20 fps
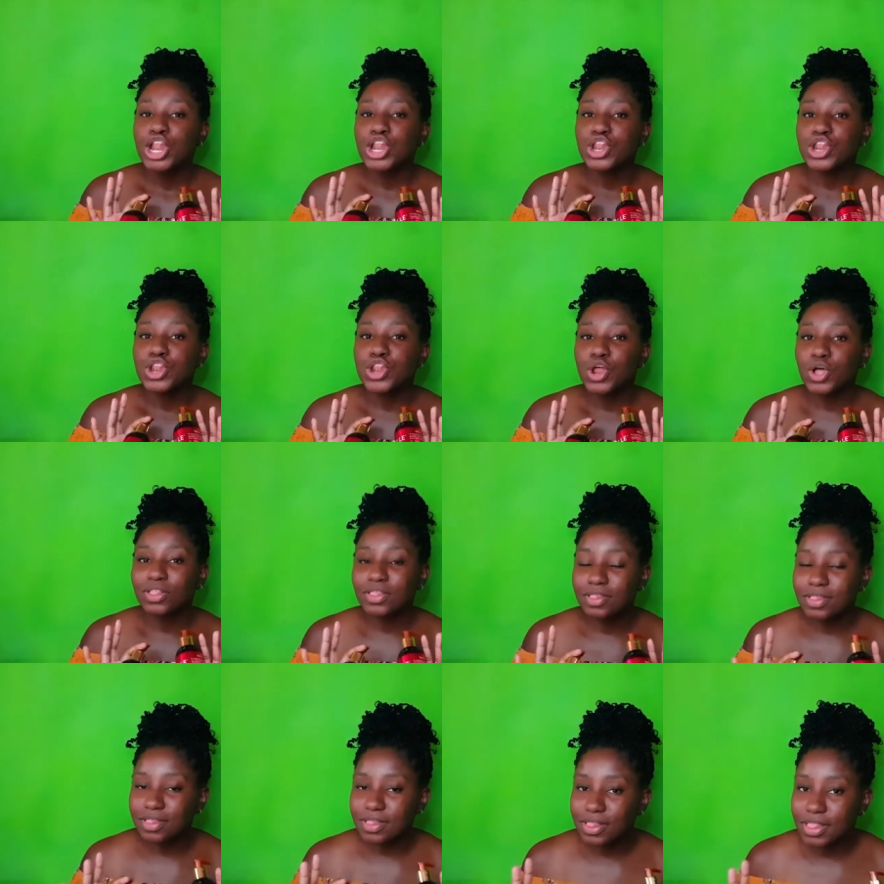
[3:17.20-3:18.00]

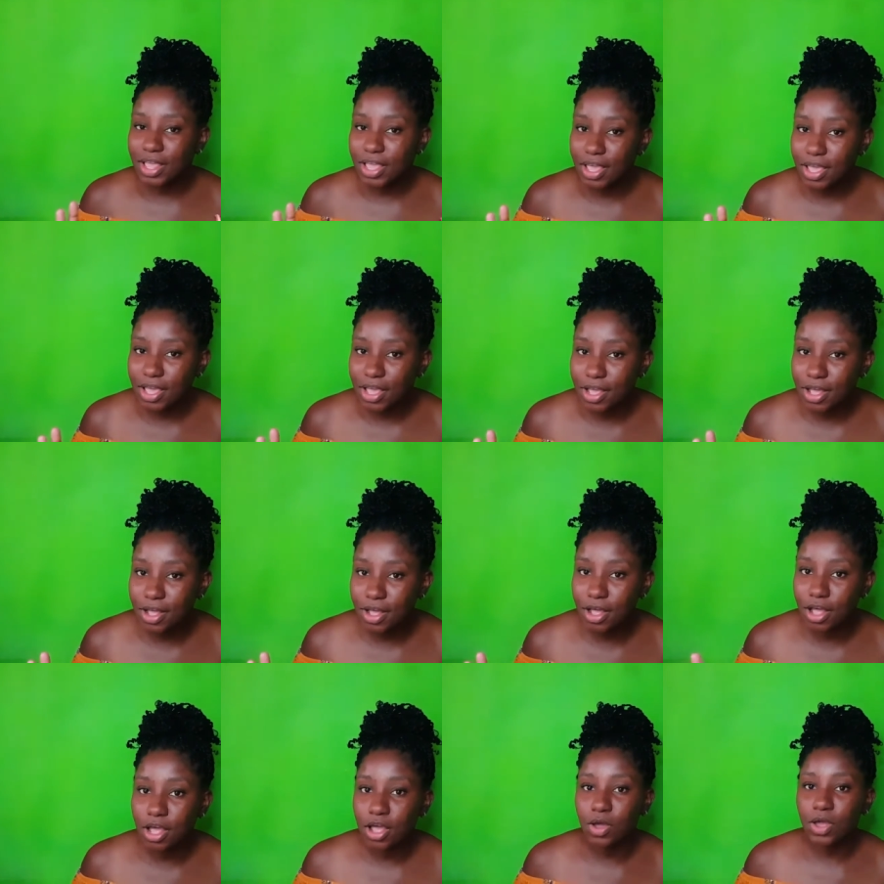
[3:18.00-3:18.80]

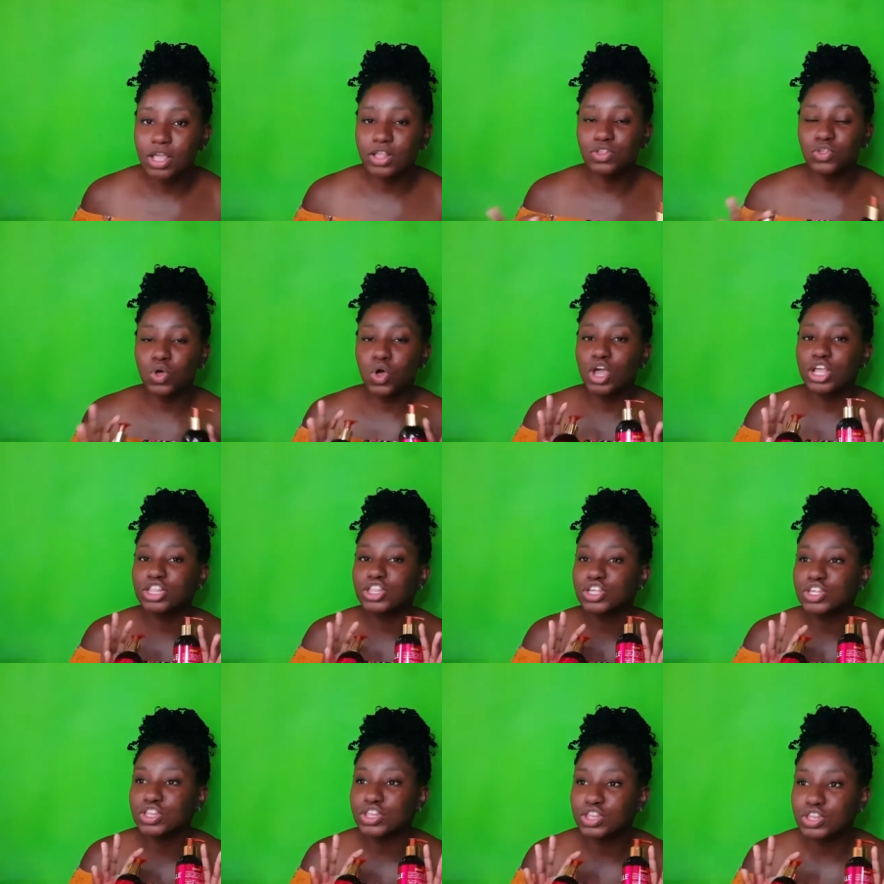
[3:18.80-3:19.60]
Nothing is going
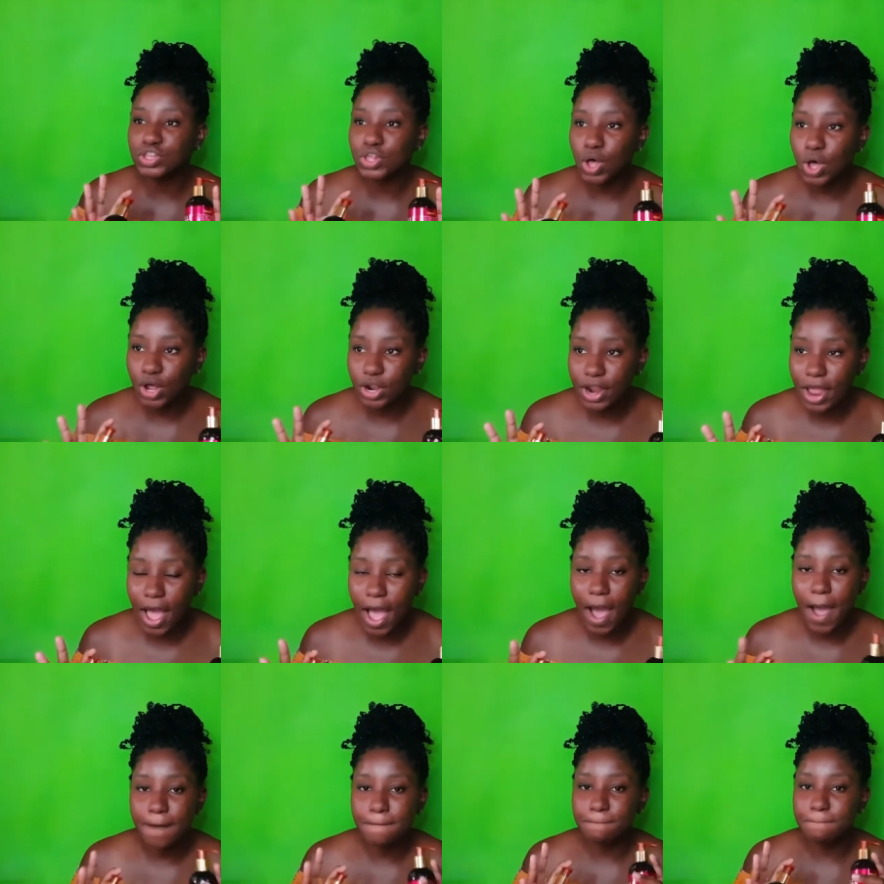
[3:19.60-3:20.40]
to sod
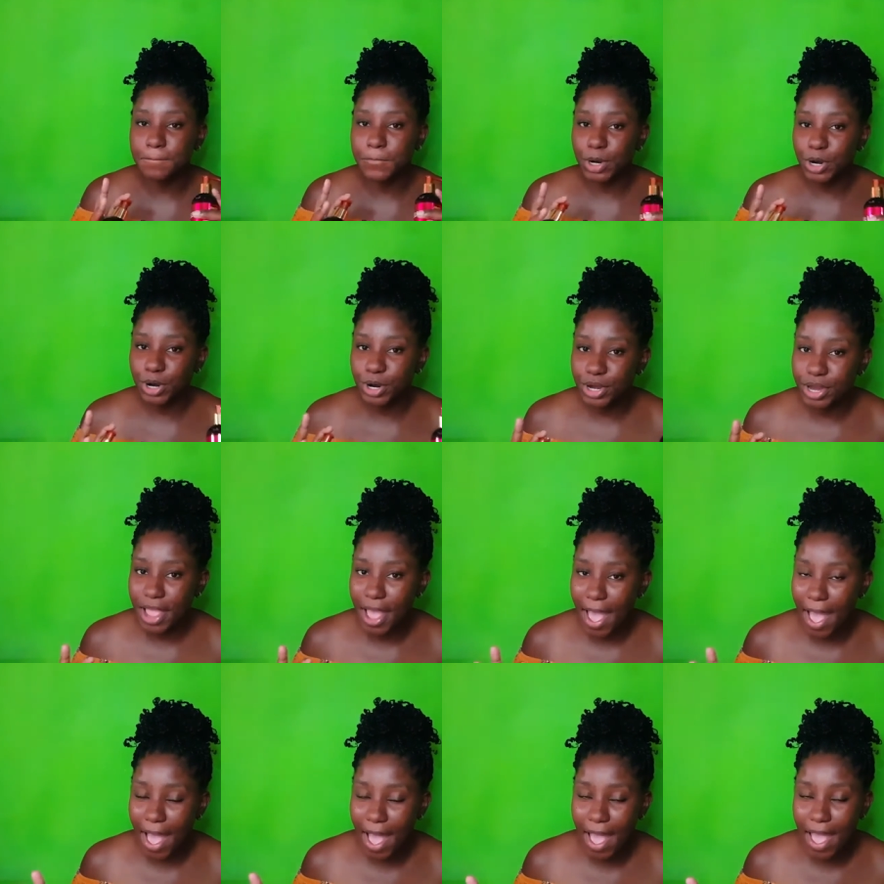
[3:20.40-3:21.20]
and burn
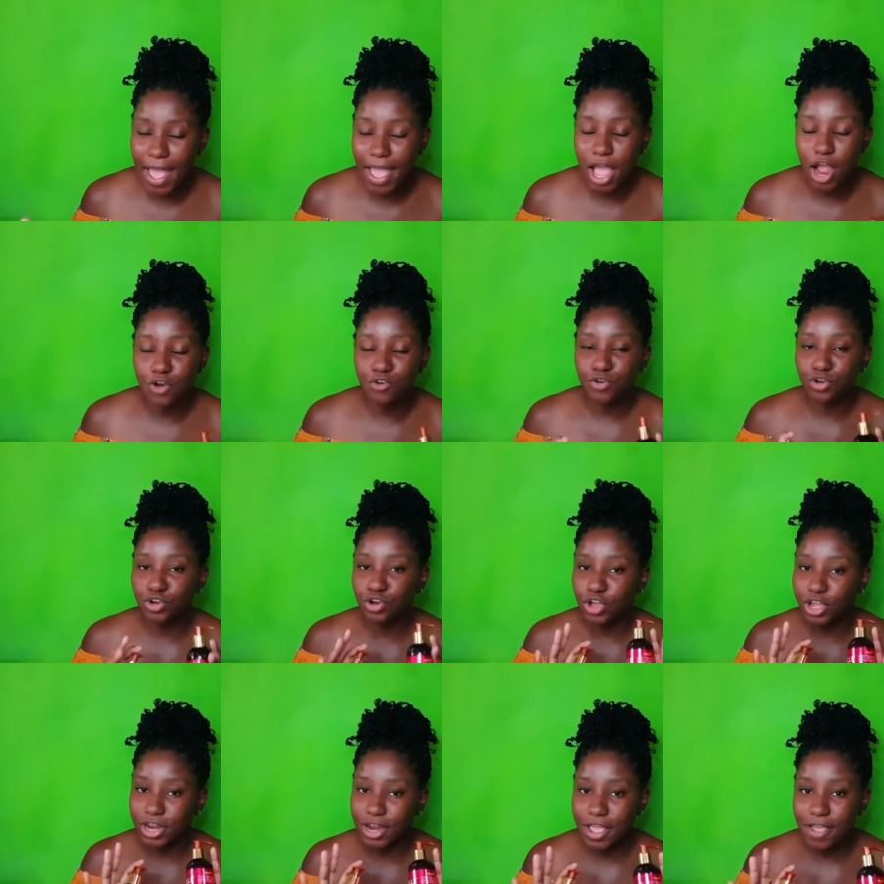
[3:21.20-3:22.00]
your eye and run
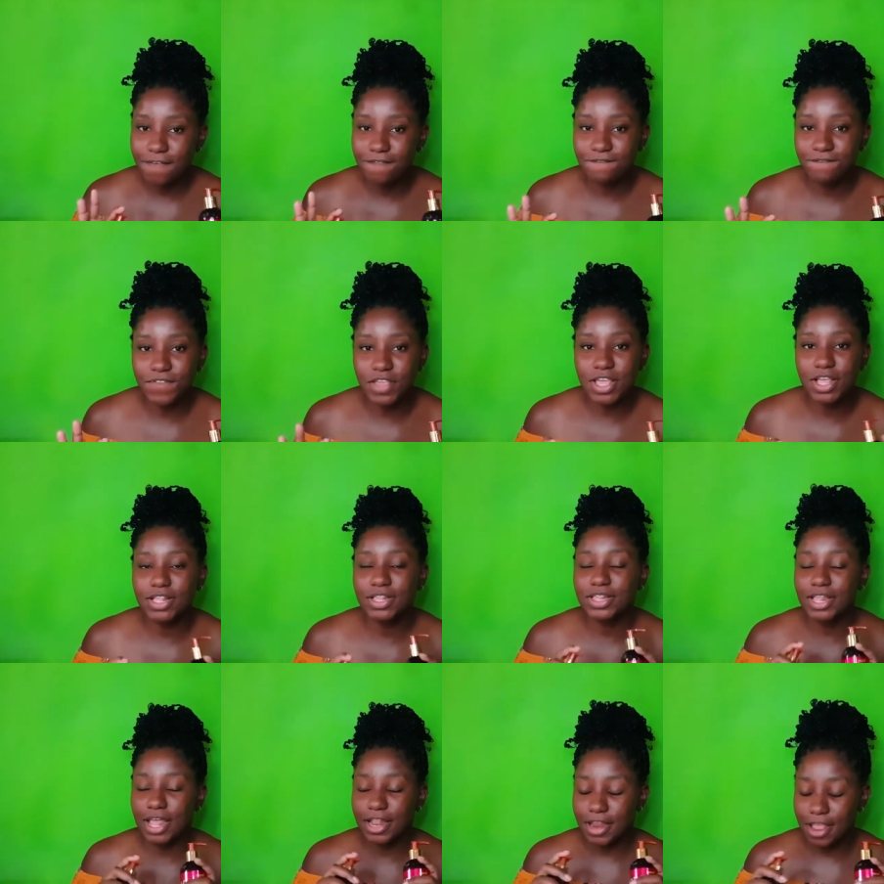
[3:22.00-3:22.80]
down in your
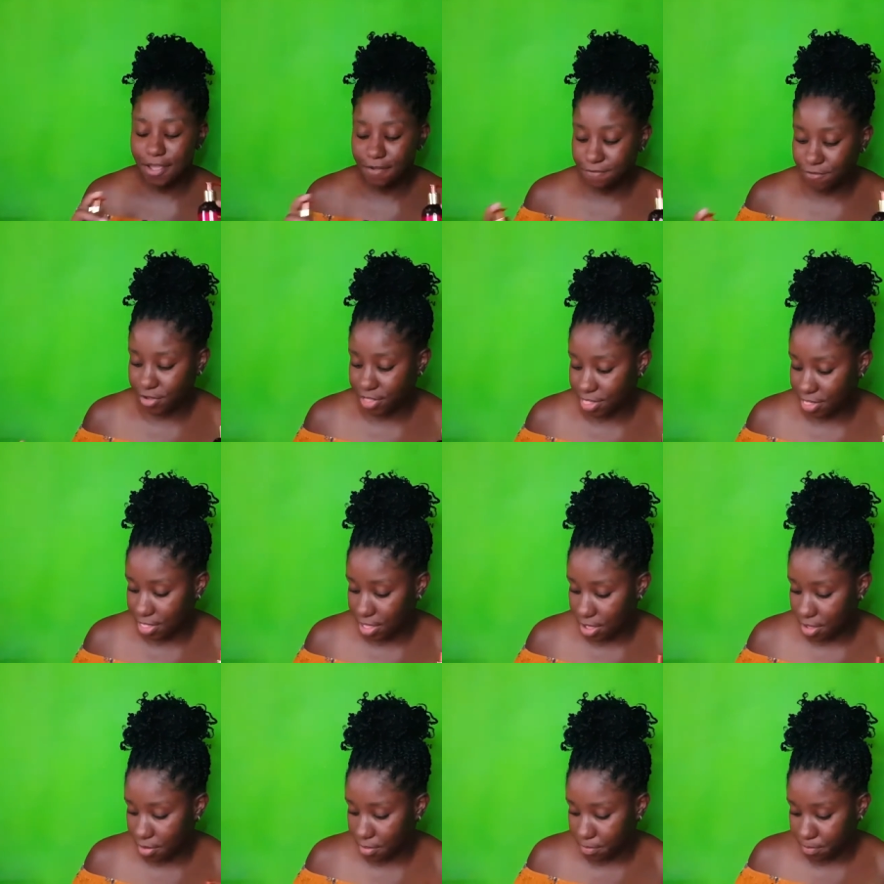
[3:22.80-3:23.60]
face and
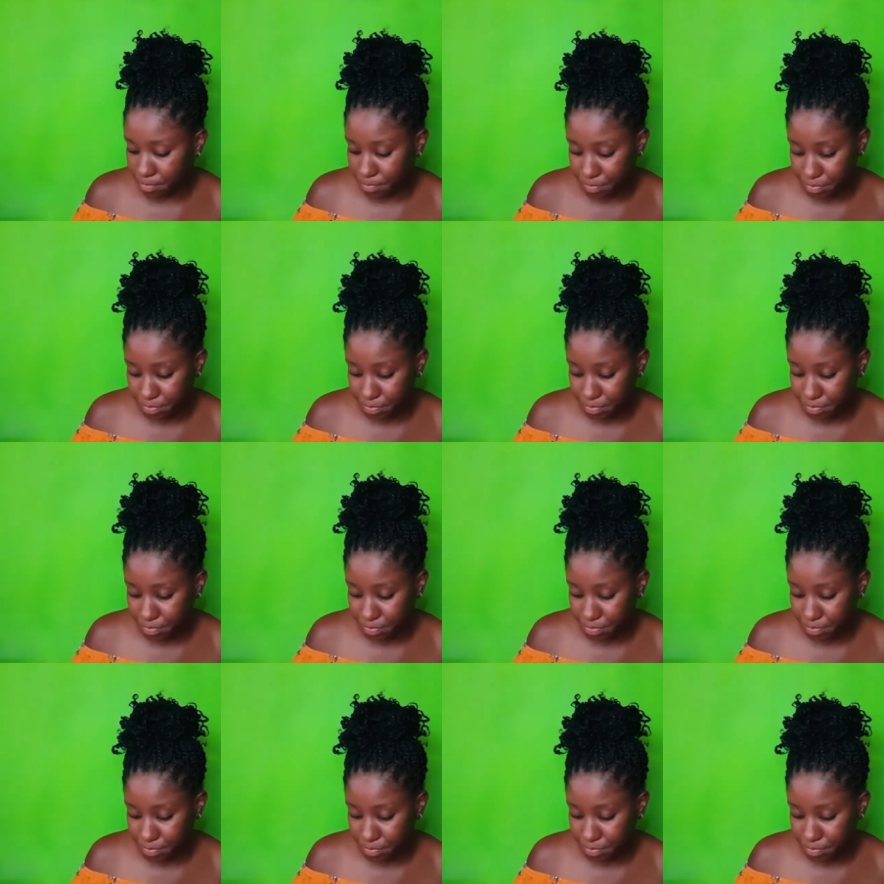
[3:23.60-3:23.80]
everything.